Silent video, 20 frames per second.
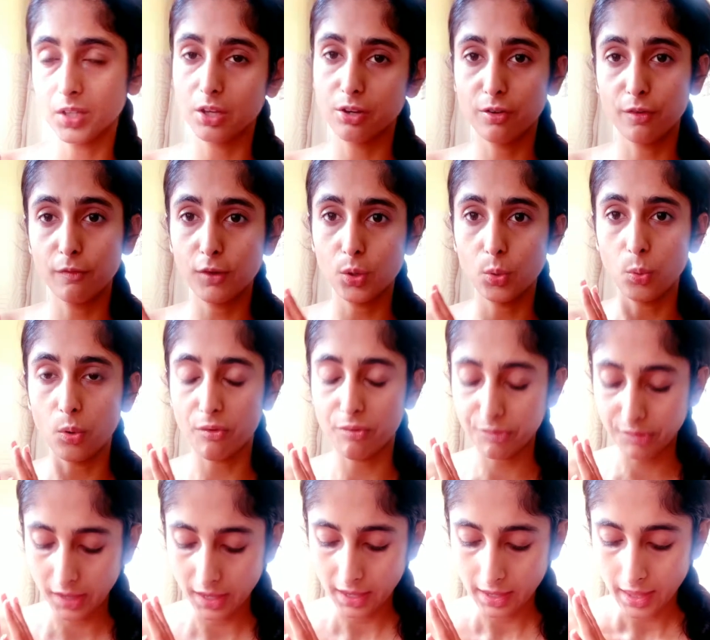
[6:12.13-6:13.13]
review
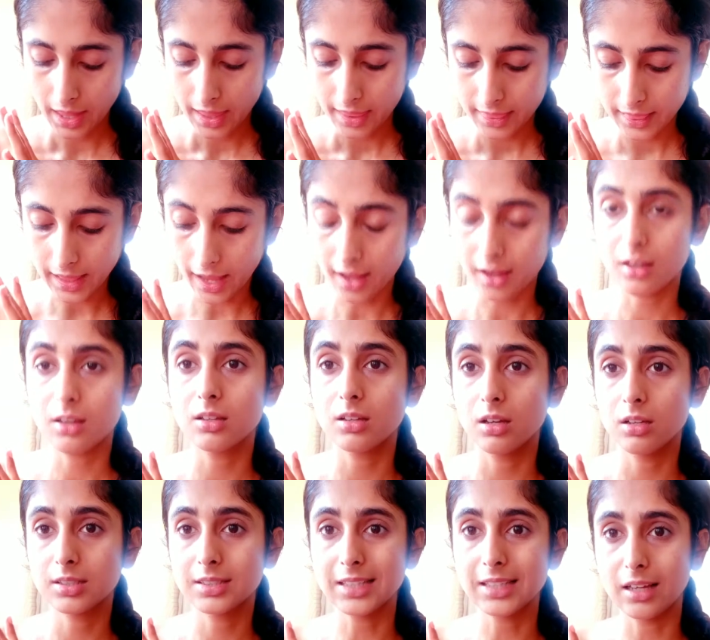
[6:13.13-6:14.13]
of that
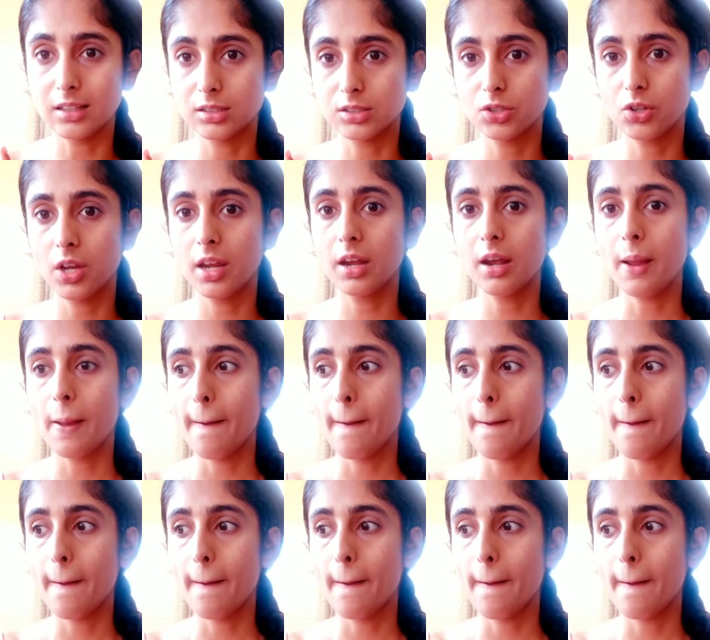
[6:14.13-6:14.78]
sunscreen.